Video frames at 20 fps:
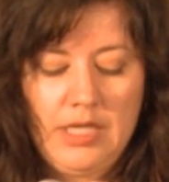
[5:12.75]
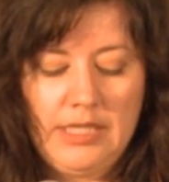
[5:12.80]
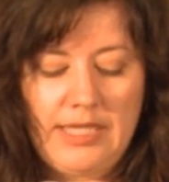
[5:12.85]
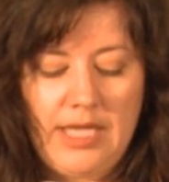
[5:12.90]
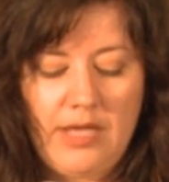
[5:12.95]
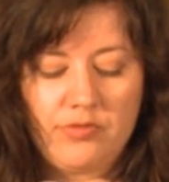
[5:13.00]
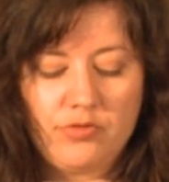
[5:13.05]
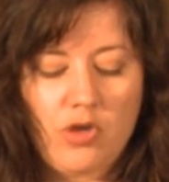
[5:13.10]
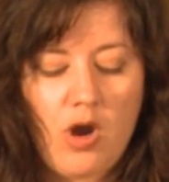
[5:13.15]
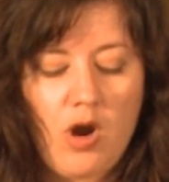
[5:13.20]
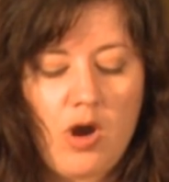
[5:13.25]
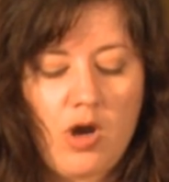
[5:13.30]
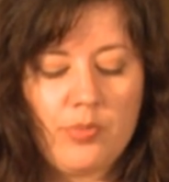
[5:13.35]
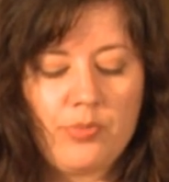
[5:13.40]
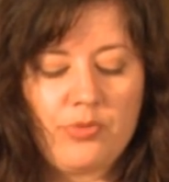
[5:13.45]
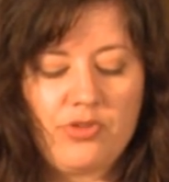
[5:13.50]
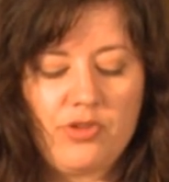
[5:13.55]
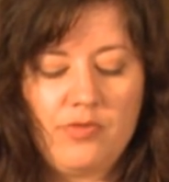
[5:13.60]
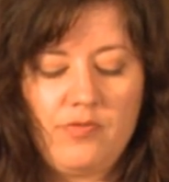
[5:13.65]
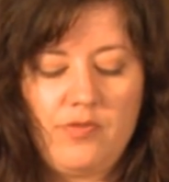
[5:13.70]
Left
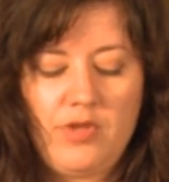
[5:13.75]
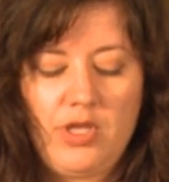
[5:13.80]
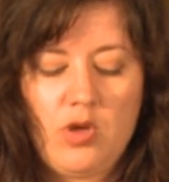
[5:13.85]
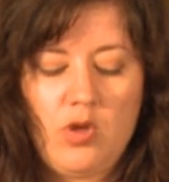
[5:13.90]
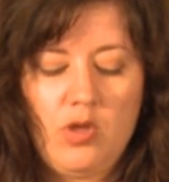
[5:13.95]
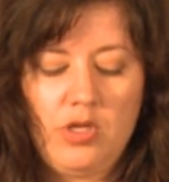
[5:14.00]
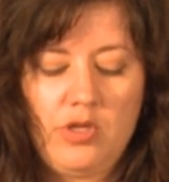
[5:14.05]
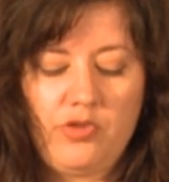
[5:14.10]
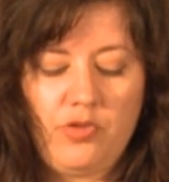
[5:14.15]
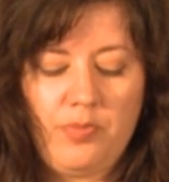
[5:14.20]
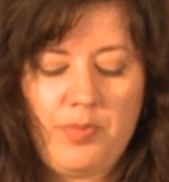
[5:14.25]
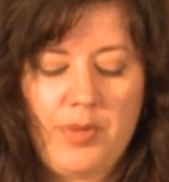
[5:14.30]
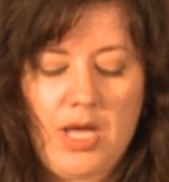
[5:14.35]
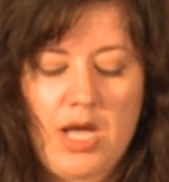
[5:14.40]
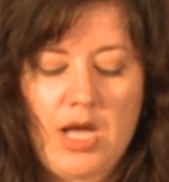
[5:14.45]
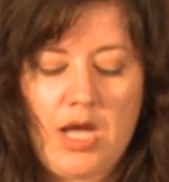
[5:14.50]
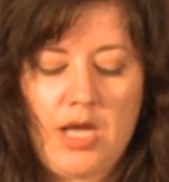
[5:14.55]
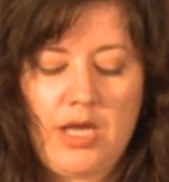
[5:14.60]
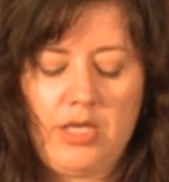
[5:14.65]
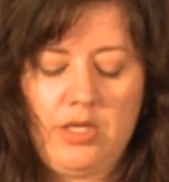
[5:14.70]
harps and violas
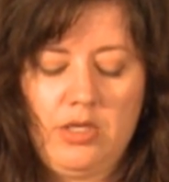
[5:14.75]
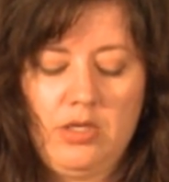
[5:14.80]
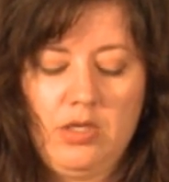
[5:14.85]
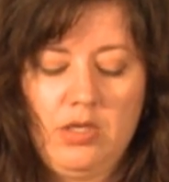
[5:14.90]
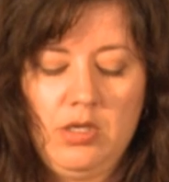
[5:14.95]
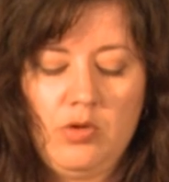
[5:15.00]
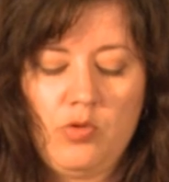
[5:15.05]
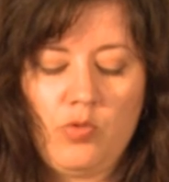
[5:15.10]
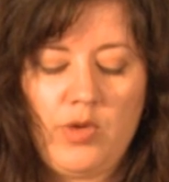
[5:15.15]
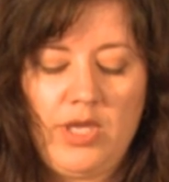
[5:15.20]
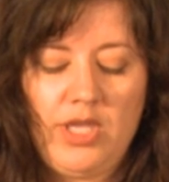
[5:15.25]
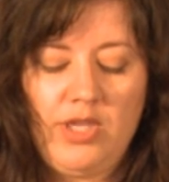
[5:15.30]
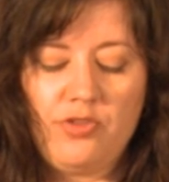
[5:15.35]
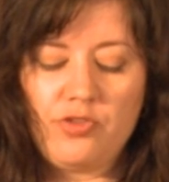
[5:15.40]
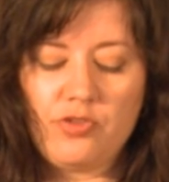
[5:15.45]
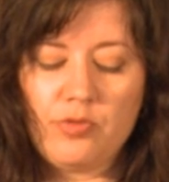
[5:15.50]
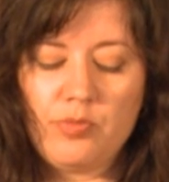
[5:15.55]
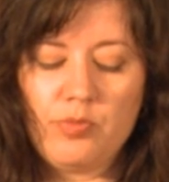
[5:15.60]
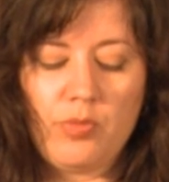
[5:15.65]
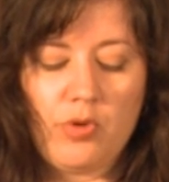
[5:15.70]
behind,
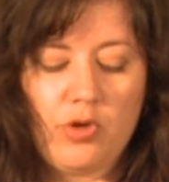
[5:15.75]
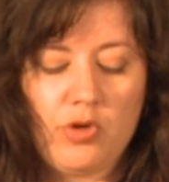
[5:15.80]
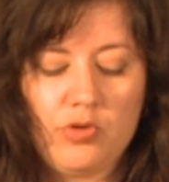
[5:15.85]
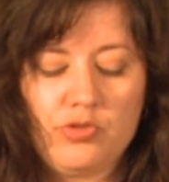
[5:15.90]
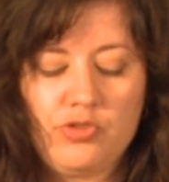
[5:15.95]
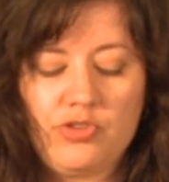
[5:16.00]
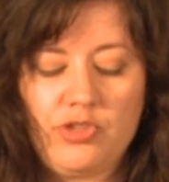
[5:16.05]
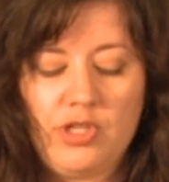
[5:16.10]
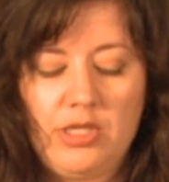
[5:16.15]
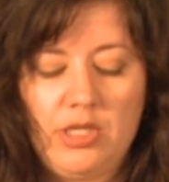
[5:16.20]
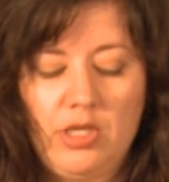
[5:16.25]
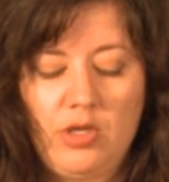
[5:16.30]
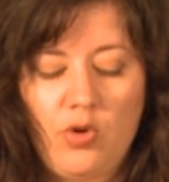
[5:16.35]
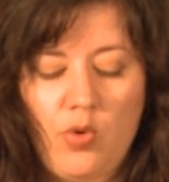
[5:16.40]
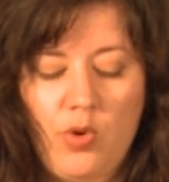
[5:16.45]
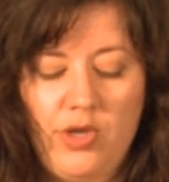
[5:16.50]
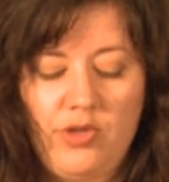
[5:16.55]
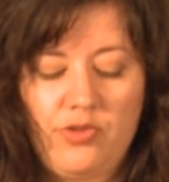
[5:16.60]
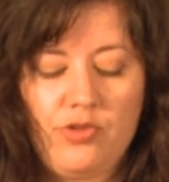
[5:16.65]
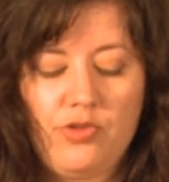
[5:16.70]
re-submerged in the
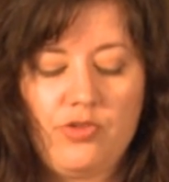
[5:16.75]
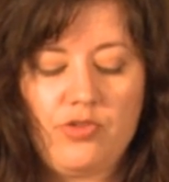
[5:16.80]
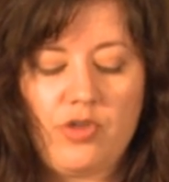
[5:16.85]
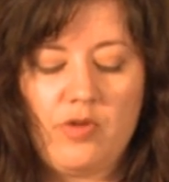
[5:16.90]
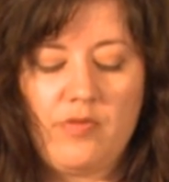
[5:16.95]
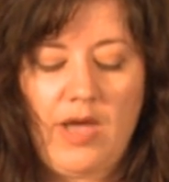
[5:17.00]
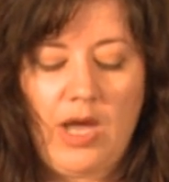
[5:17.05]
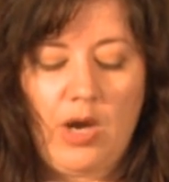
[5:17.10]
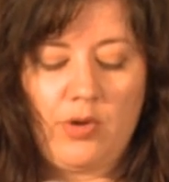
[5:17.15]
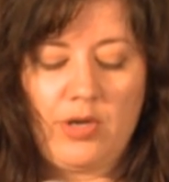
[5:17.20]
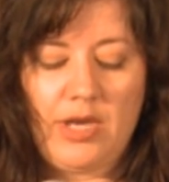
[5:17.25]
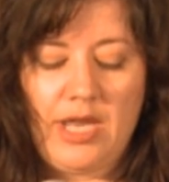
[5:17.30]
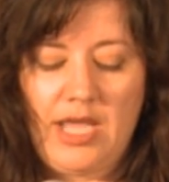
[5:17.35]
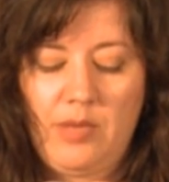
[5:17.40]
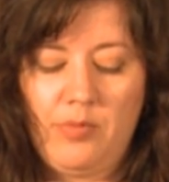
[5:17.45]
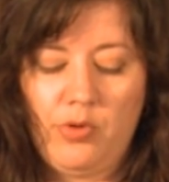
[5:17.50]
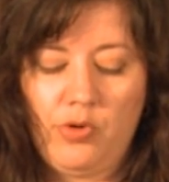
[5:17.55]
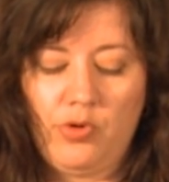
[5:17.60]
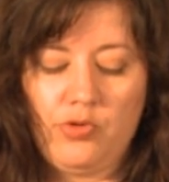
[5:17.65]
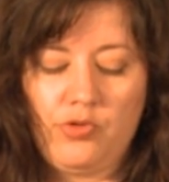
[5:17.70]
noises of our
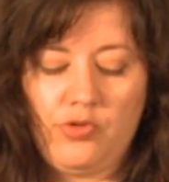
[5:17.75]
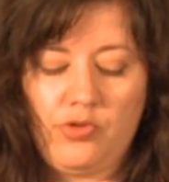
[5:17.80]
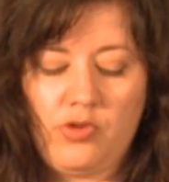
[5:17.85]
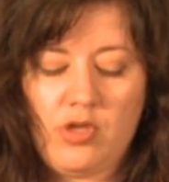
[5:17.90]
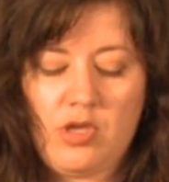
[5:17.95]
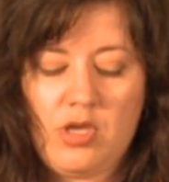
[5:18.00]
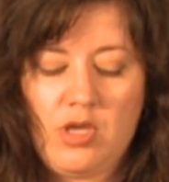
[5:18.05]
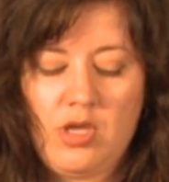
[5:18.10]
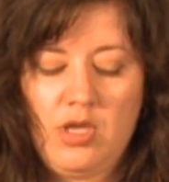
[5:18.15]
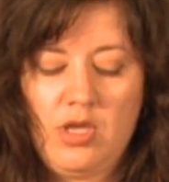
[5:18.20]
neighbors.